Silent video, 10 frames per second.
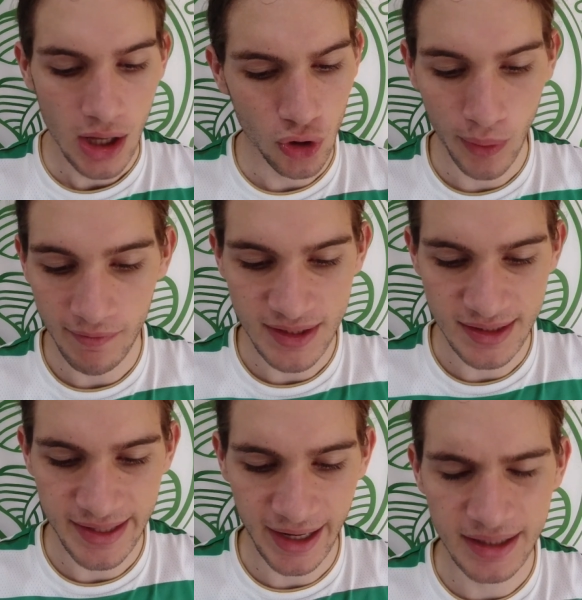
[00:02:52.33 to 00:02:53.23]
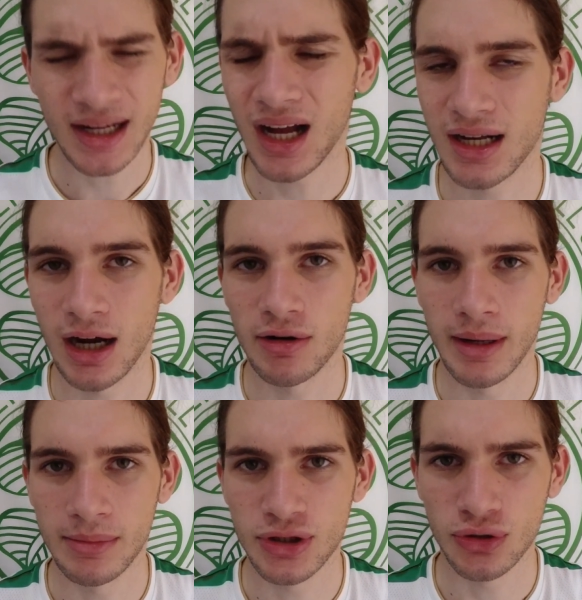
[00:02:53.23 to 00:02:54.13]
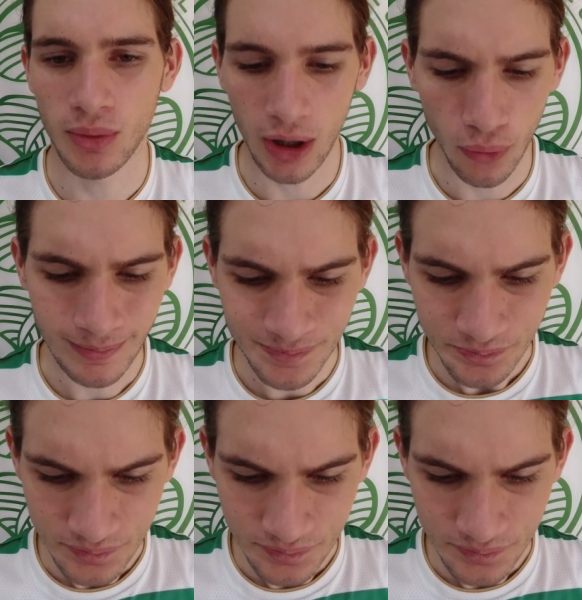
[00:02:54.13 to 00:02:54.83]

whoever's in second. I can't remember too well.